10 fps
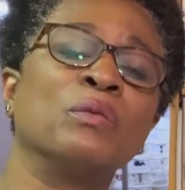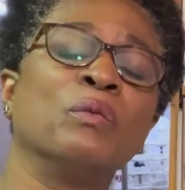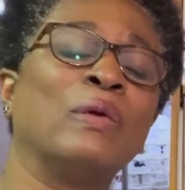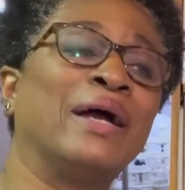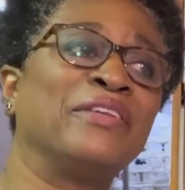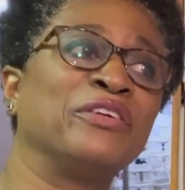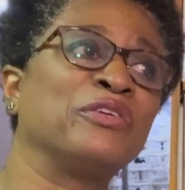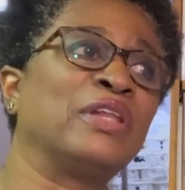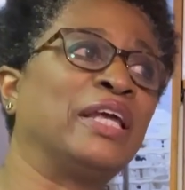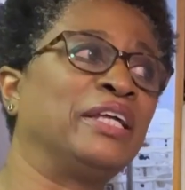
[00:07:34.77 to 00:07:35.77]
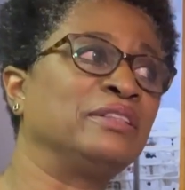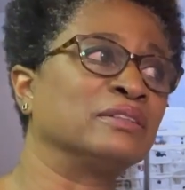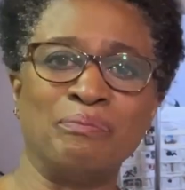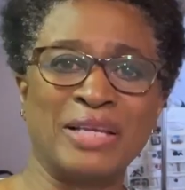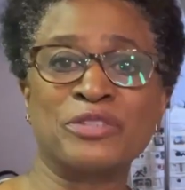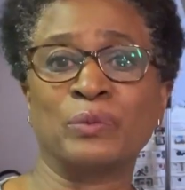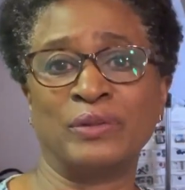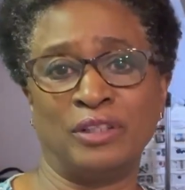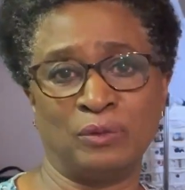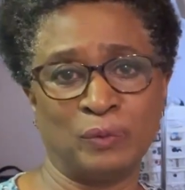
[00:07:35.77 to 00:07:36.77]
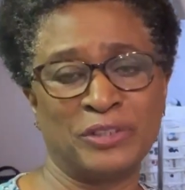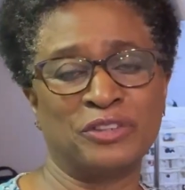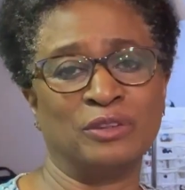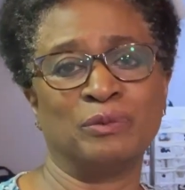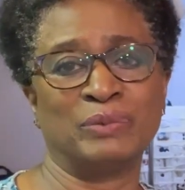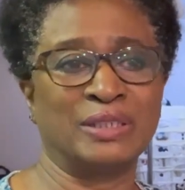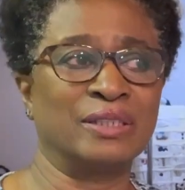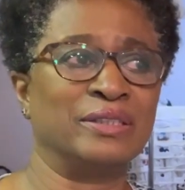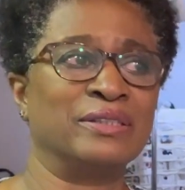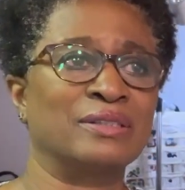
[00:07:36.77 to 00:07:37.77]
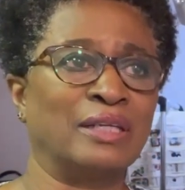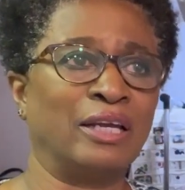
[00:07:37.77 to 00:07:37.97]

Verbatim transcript: rather than mess with the original because